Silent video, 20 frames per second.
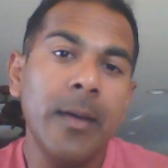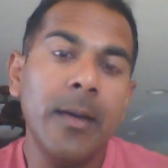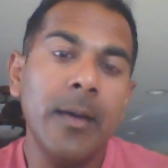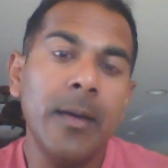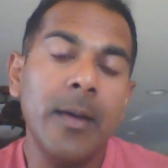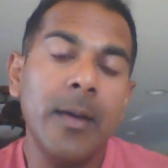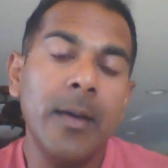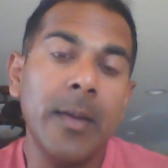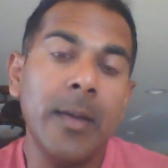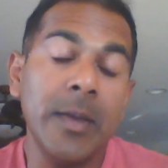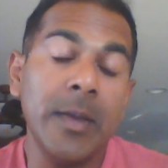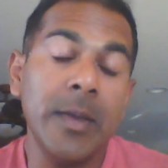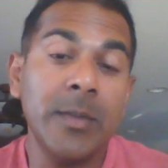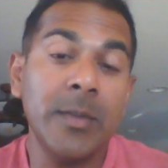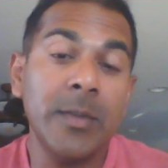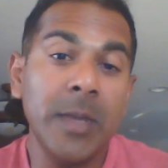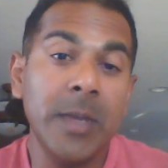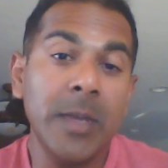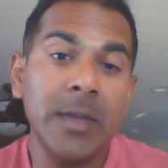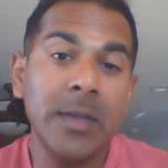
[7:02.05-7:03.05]

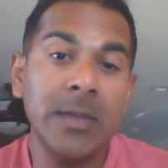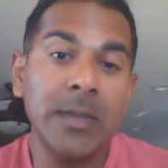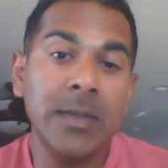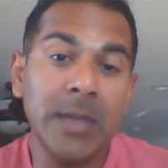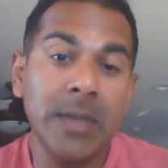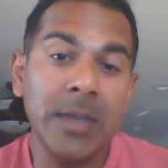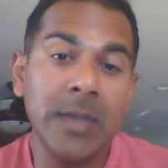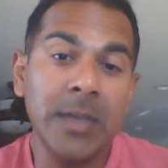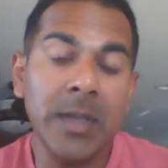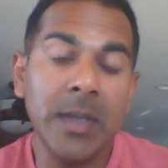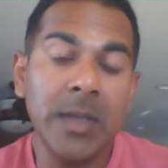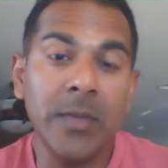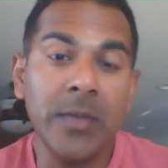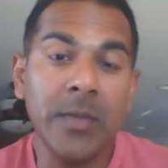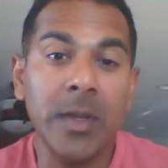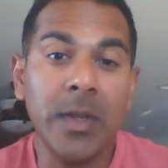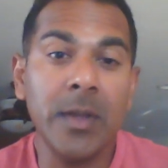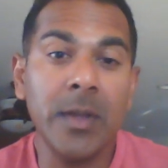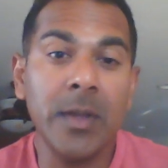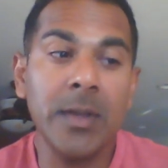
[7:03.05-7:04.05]
To me, it tastes like
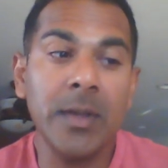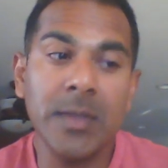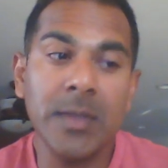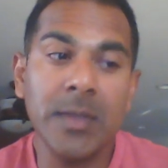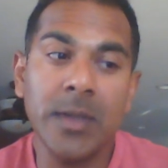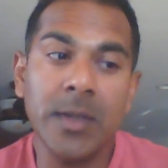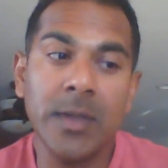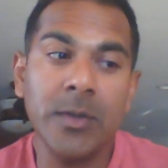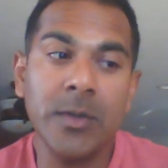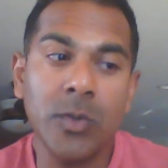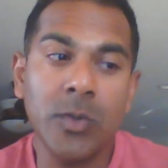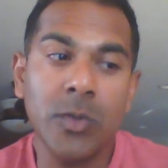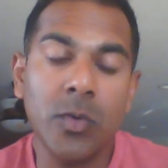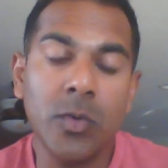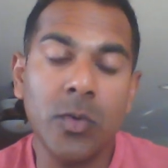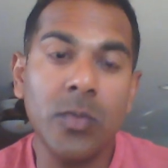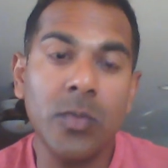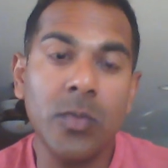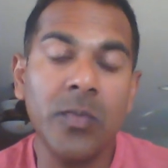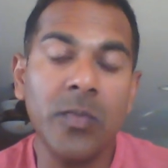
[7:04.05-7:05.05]
vanilla. They said there's
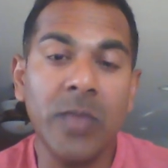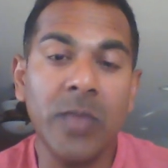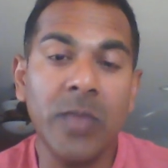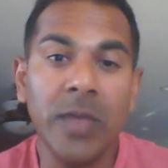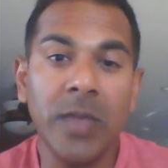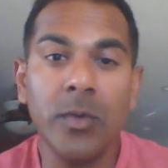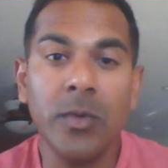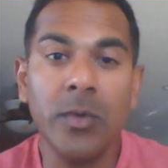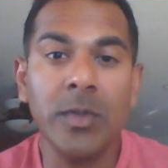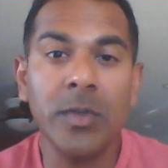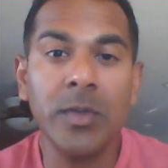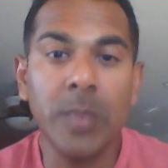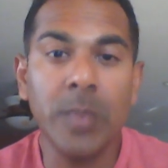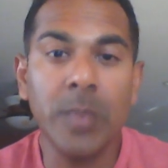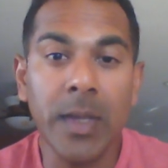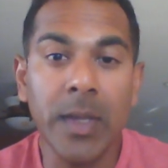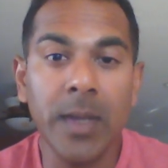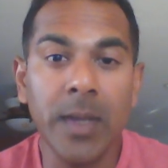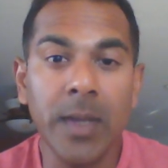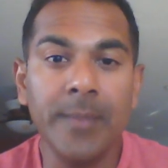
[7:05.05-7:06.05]
no flavor, it's
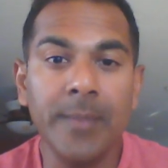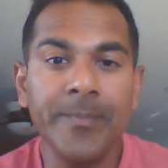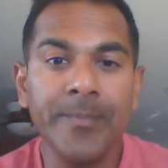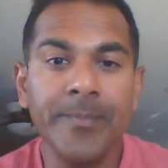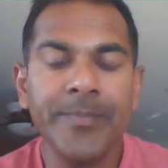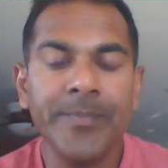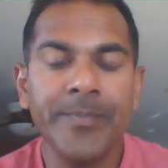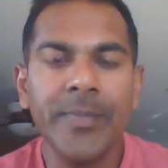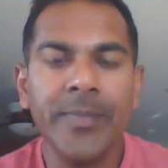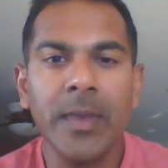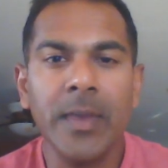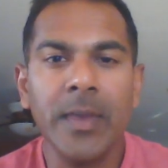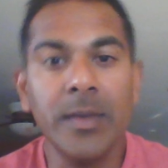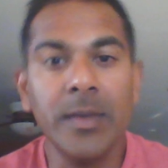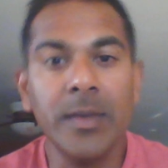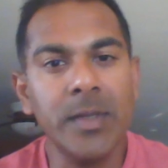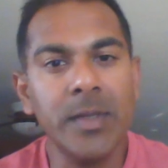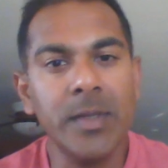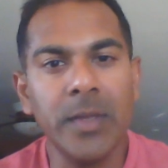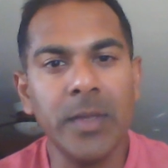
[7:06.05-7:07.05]
plain. It
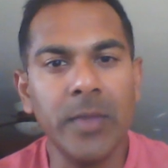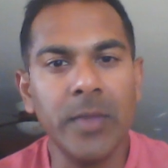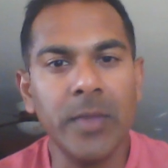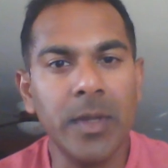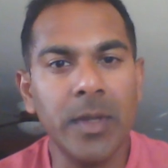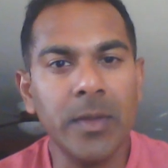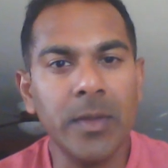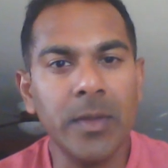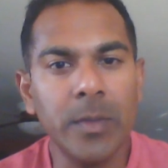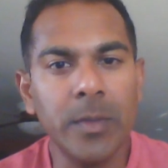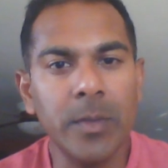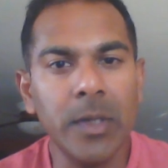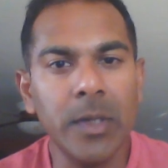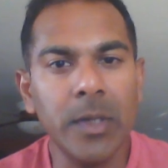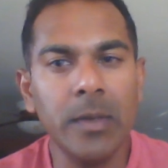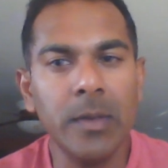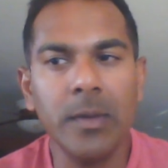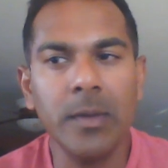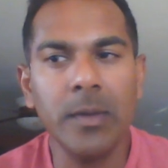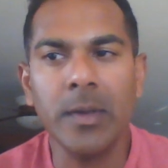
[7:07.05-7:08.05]
tastes like vanilla to
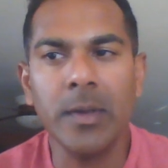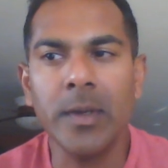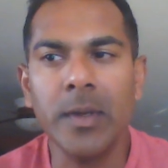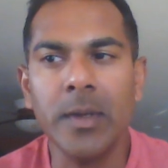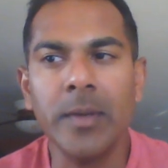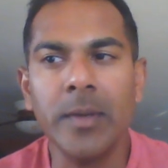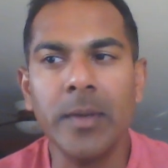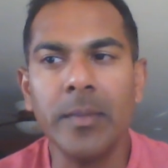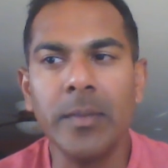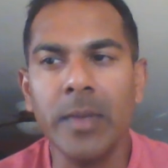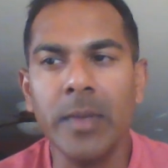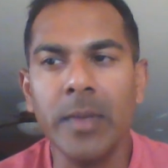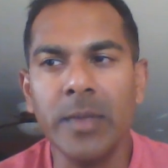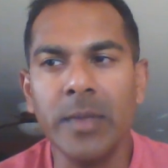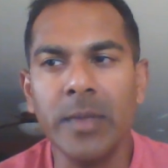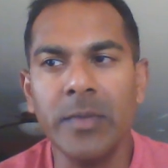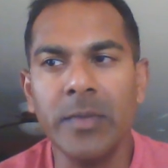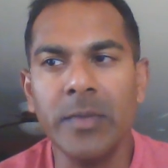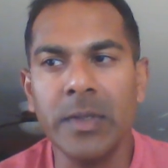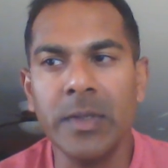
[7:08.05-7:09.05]
me.
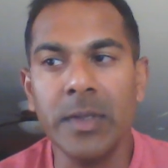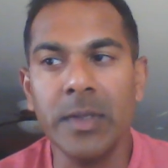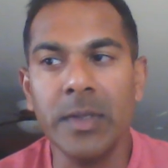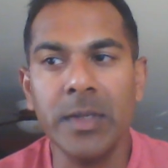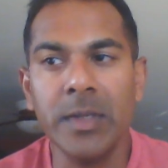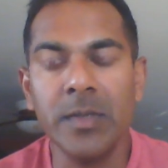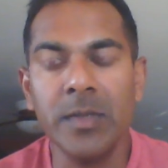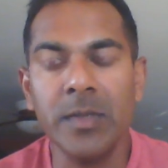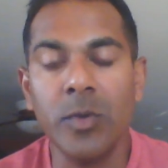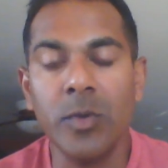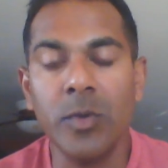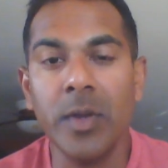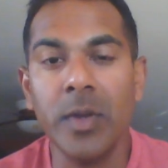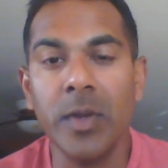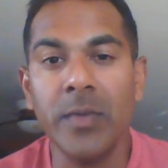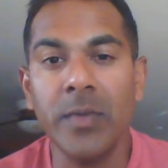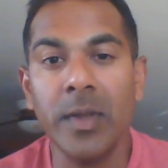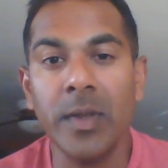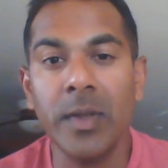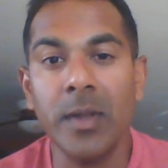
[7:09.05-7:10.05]
It tastes more
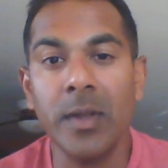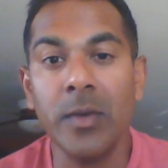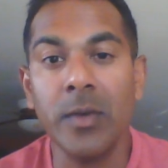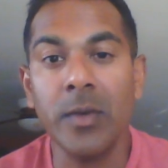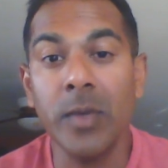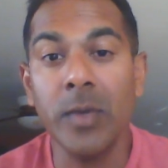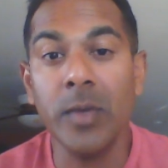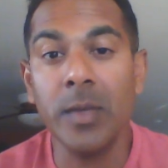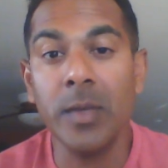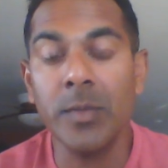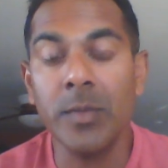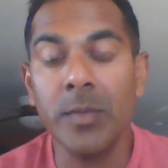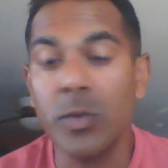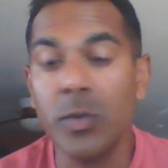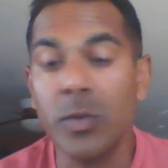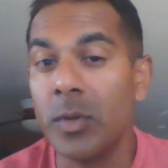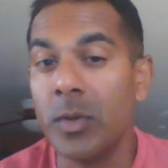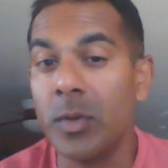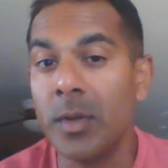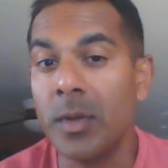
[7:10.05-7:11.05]
like vanilla cream
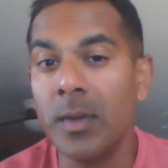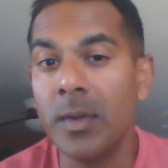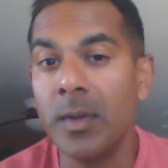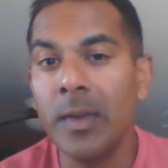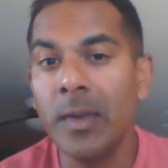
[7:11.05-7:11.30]
soda.